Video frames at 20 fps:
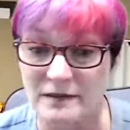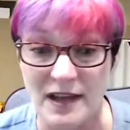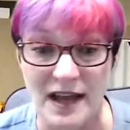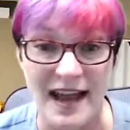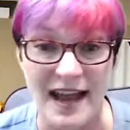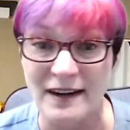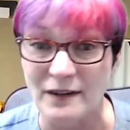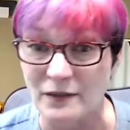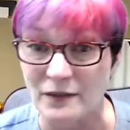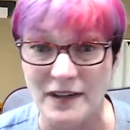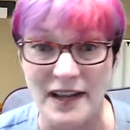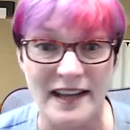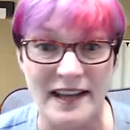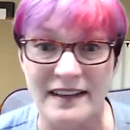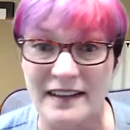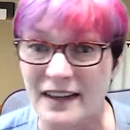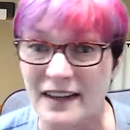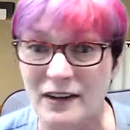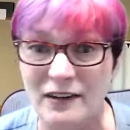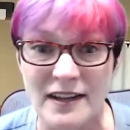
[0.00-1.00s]
I
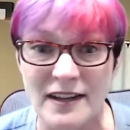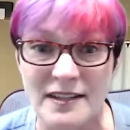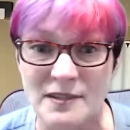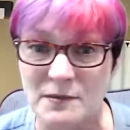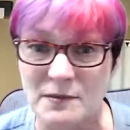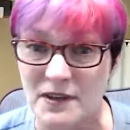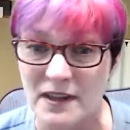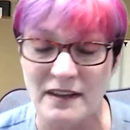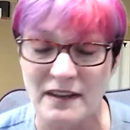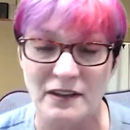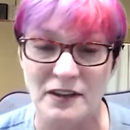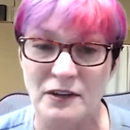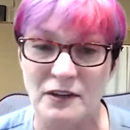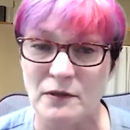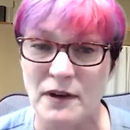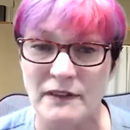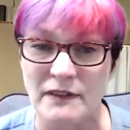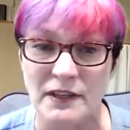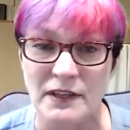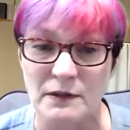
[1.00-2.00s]
care less how your
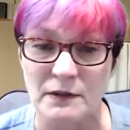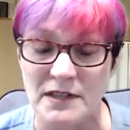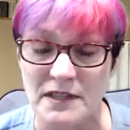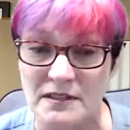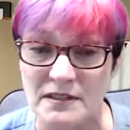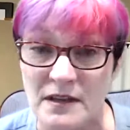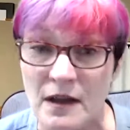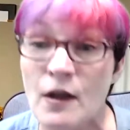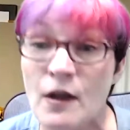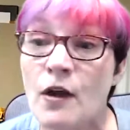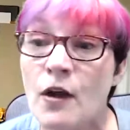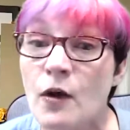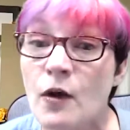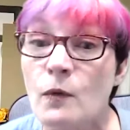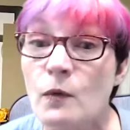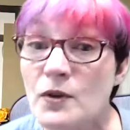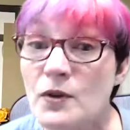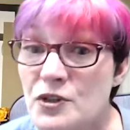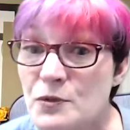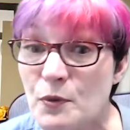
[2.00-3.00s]
revenue is.
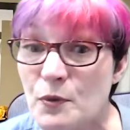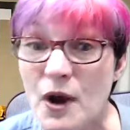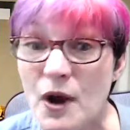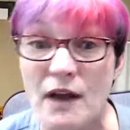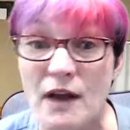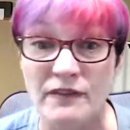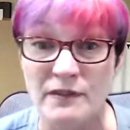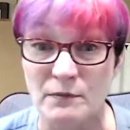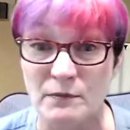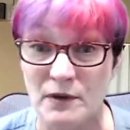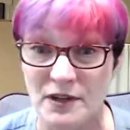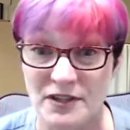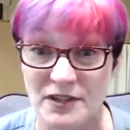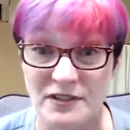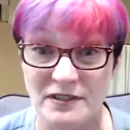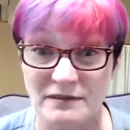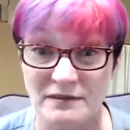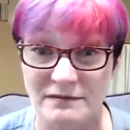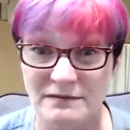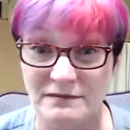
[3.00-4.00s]
What's your profit
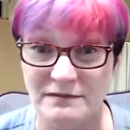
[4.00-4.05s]
margin?